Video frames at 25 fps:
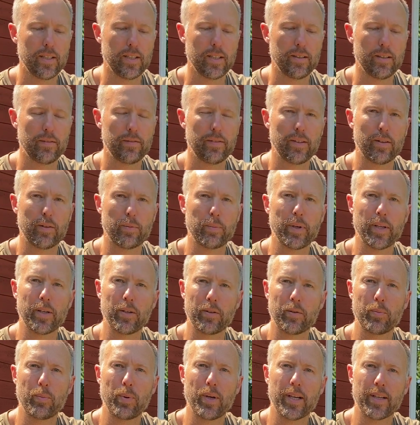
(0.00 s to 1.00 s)
it feels better
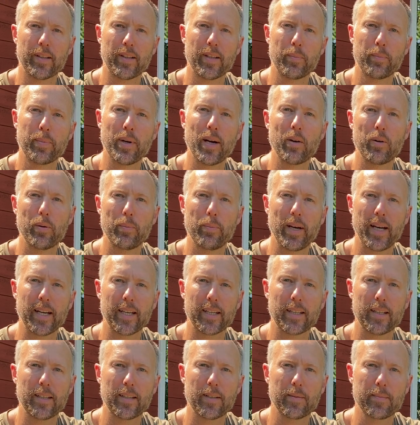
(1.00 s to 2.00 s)
to plug that power bank
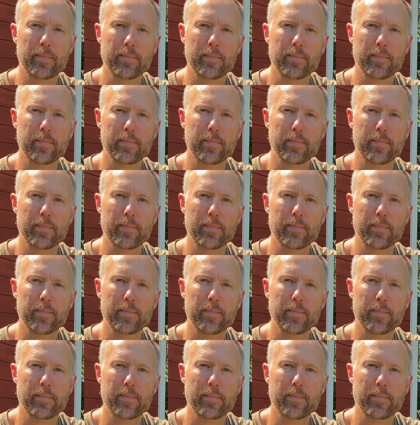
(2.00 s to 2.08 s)
in.